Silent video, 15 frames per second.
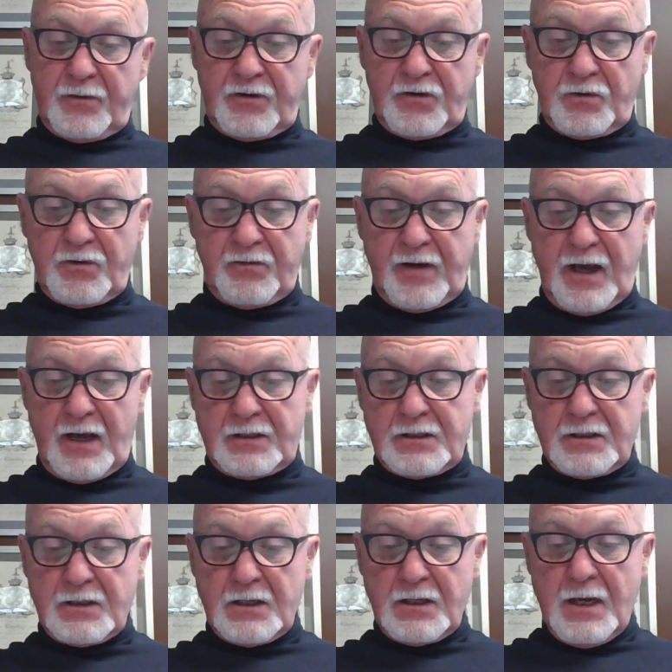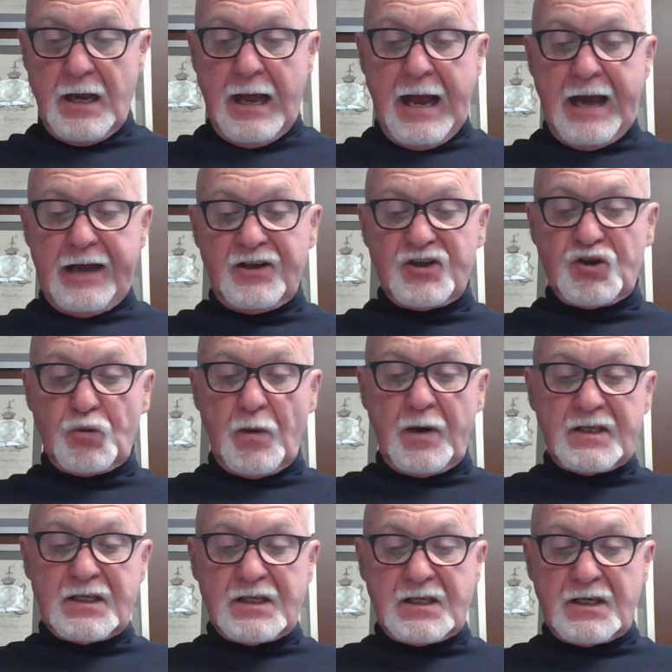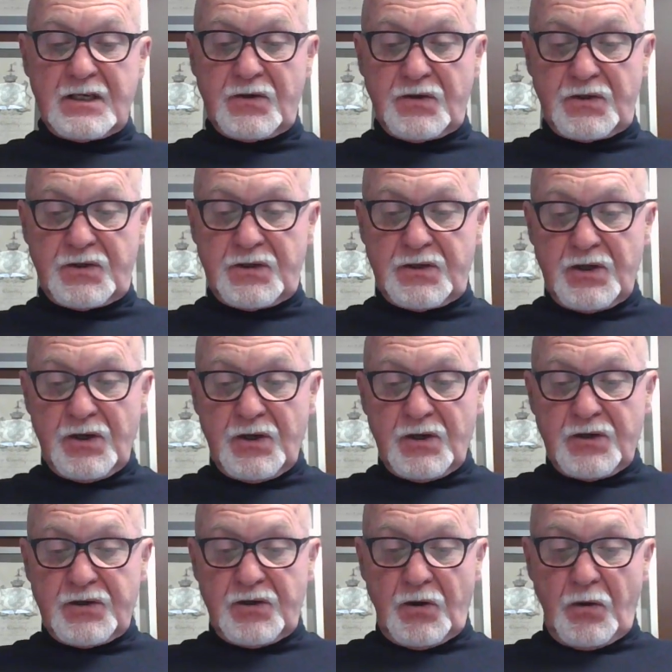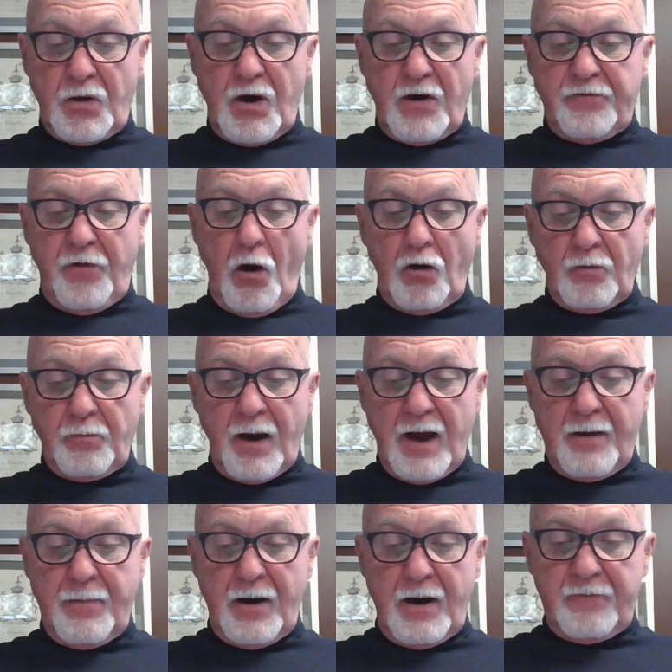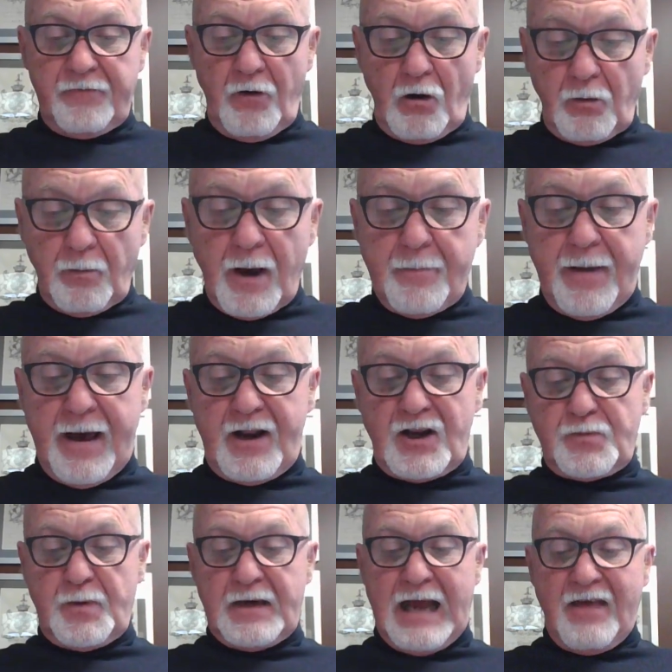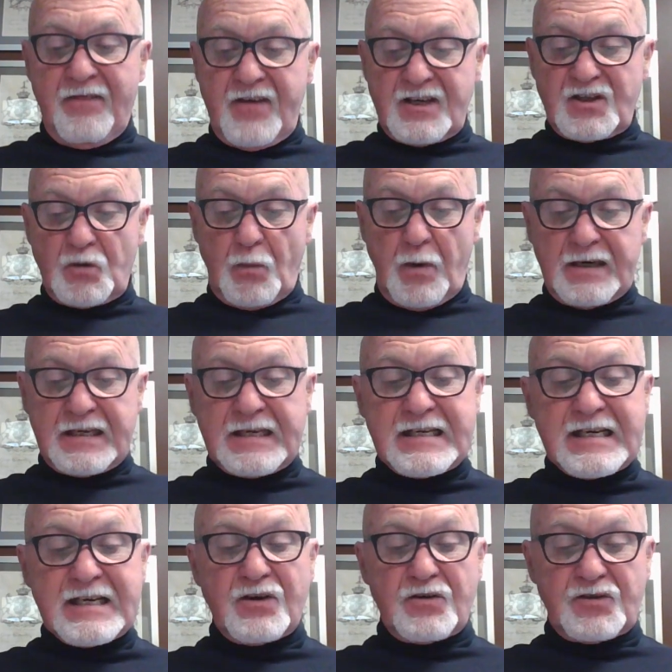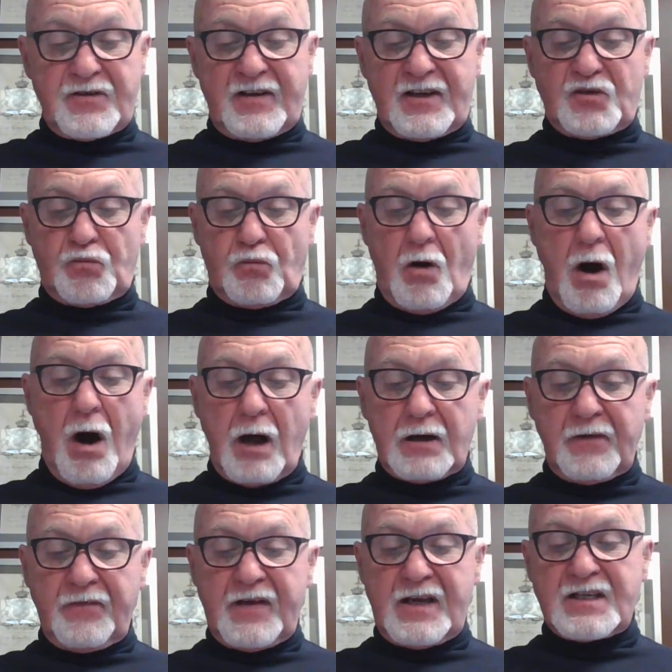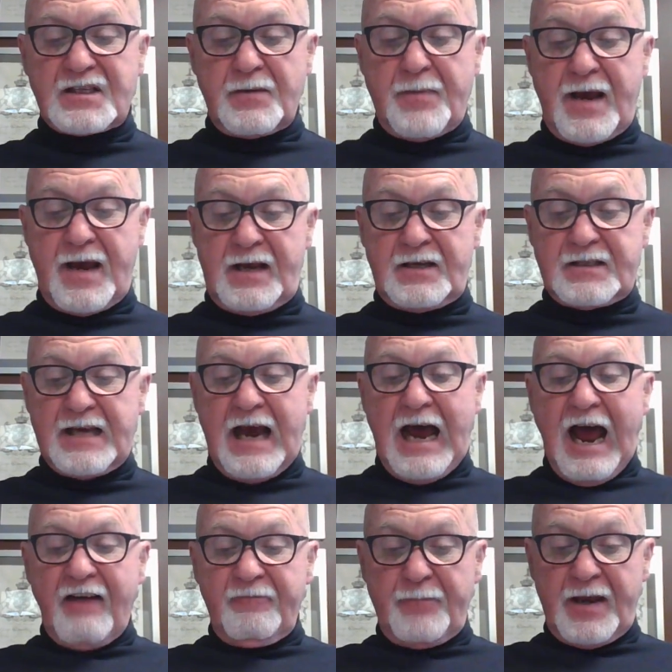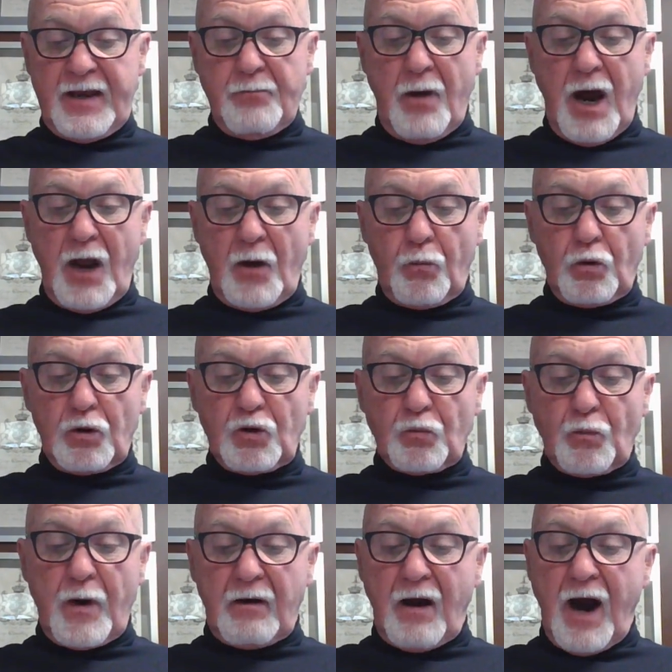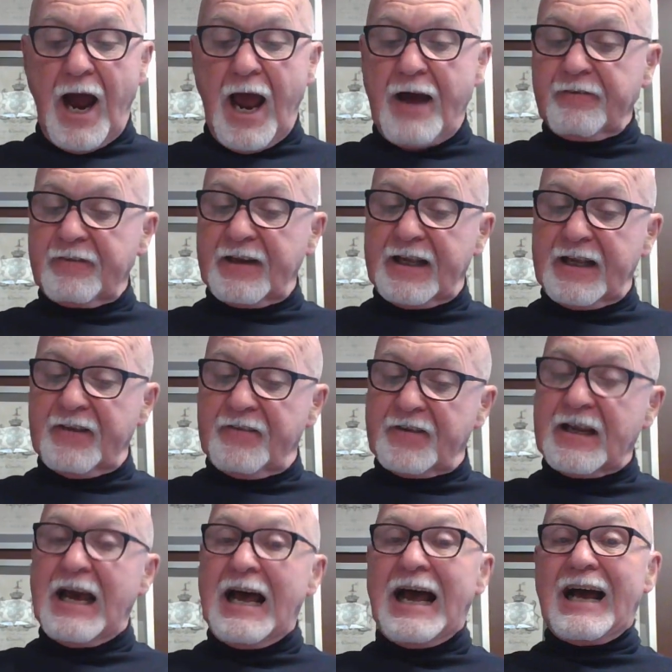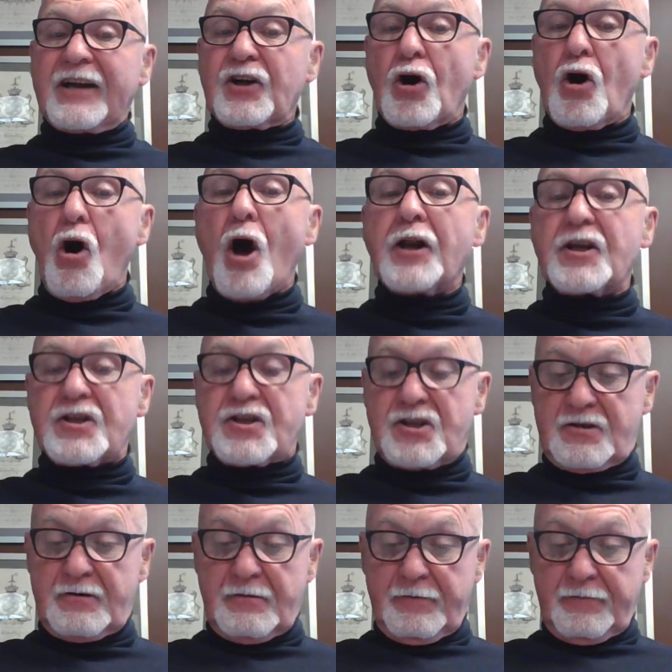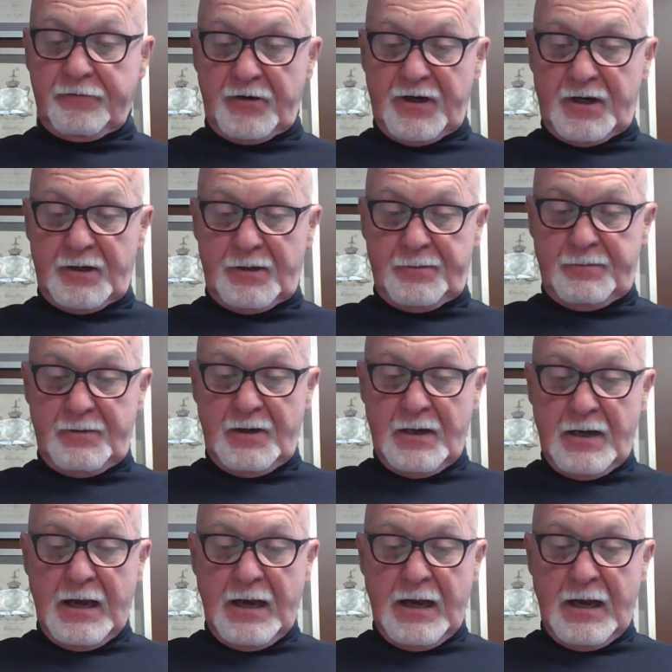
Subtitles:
with Duke of Kent. And his 20 years, so followed my banishment, and this 20 years, this rock and these domains have been my world, where I have lived at honest freedom,